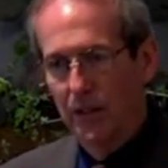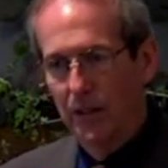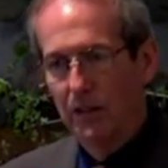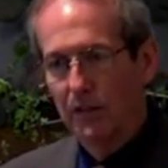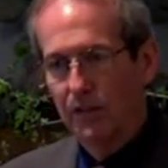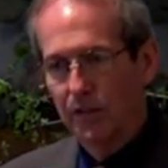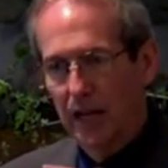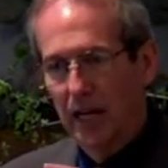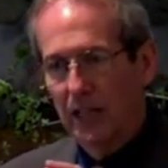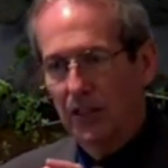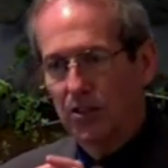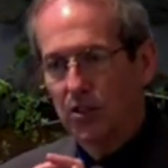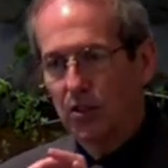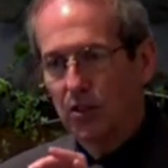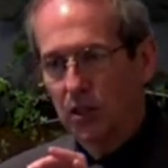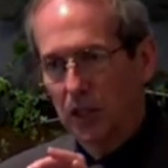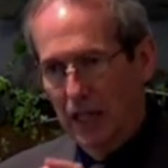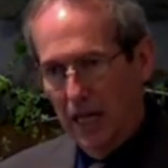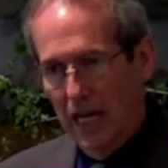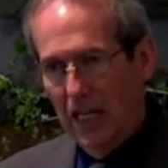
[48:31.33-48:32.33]
In fact, you
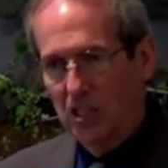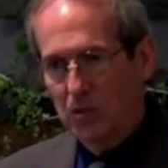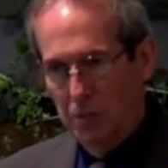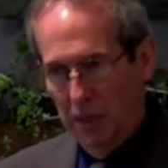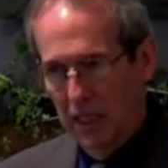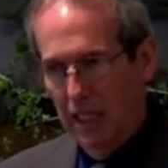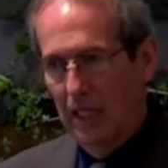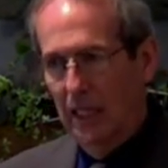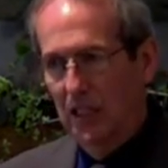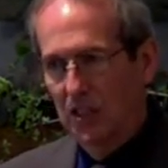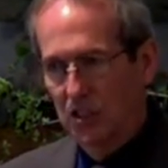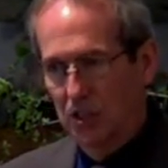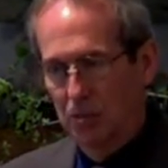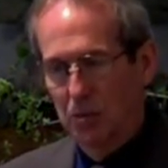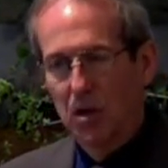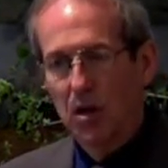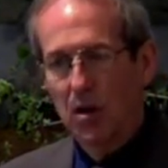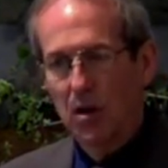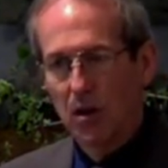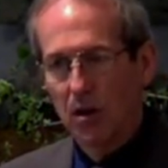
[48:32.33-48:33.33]
can actually be getting some
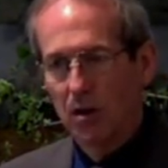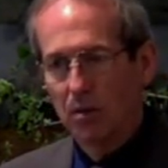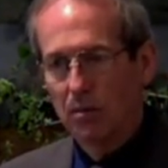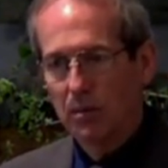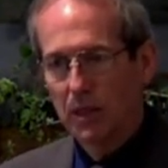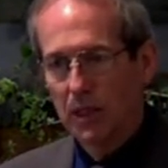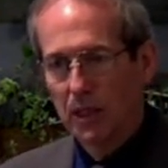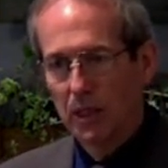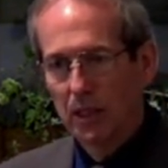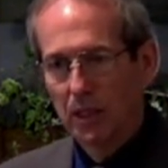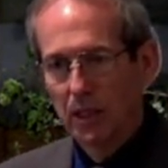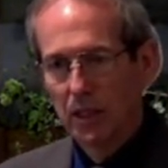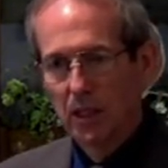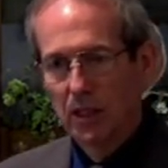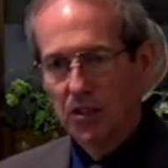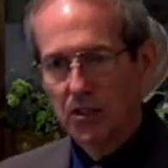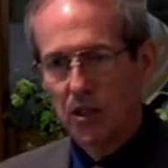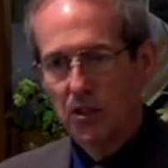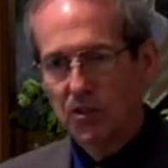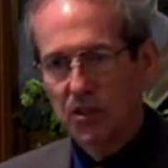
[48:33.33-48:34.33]
harm.
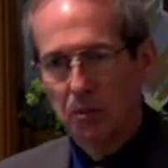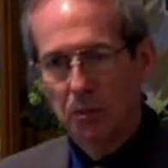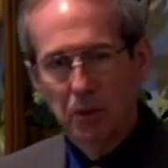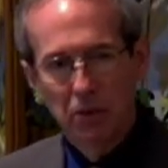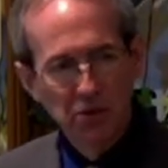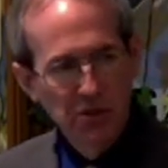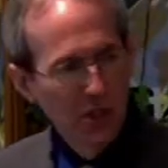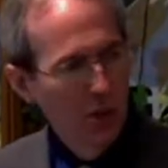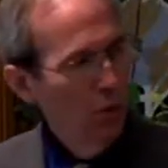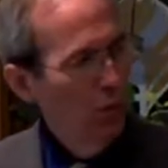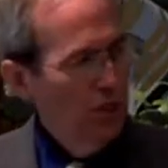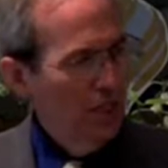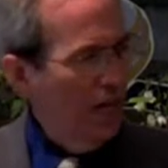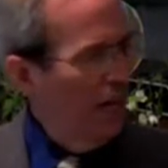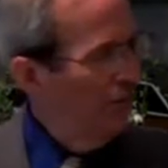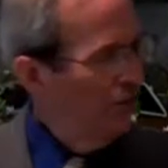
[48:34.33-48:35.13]
So some people say, well, you have to